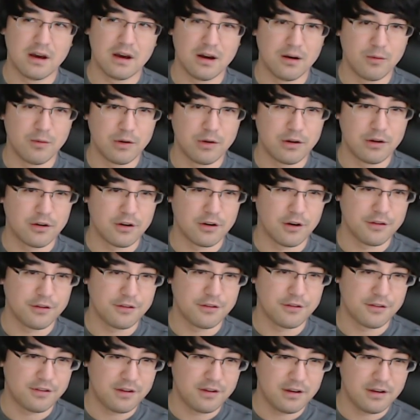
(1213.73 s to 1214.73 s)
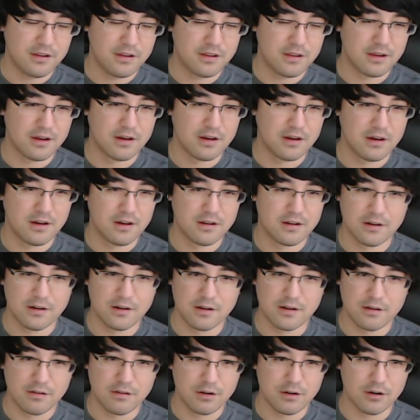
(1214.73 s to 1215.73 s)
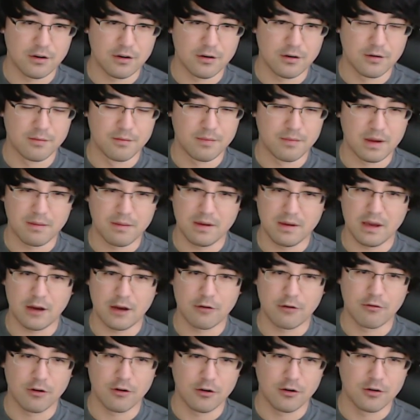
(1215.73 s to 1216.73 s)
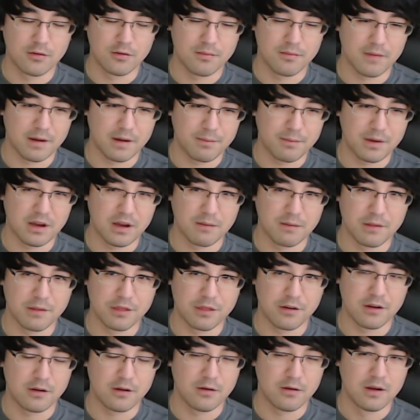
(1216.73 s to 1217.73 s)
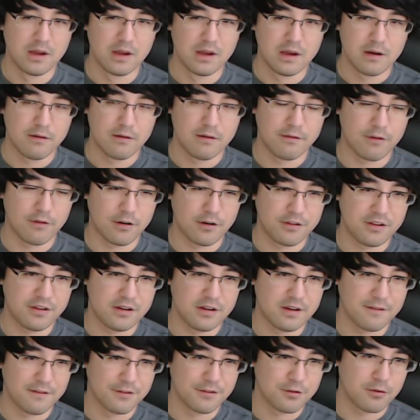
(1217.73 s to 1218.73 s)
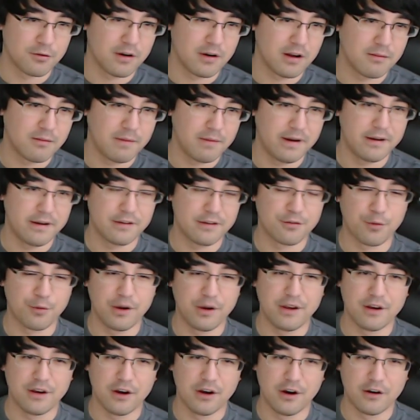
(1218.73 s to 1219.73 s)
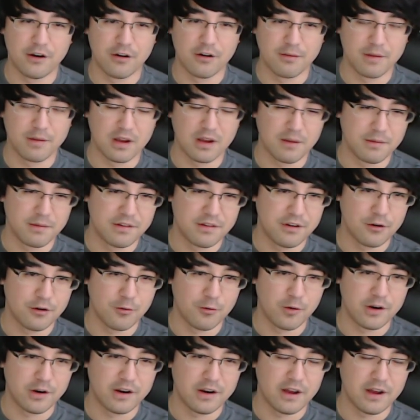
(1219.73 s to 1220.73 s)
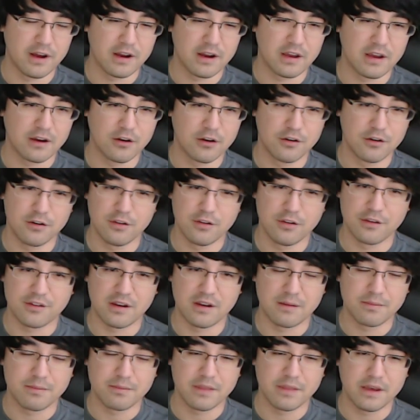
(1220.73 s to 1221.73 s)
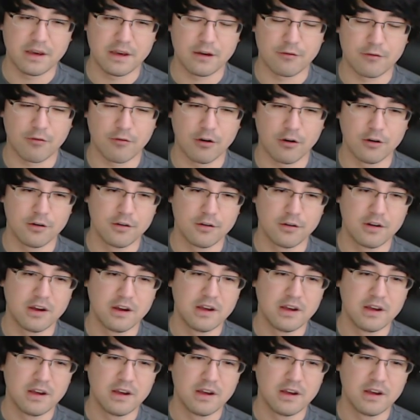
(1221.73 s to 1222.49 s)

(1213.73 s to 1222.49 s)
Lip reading: We could also see the, maybe Egg Rogue might become a thing. We've already seen Devilsaur Egg make its way into Hunter and become a tier 1 deck. It could do the same thing in Rogue.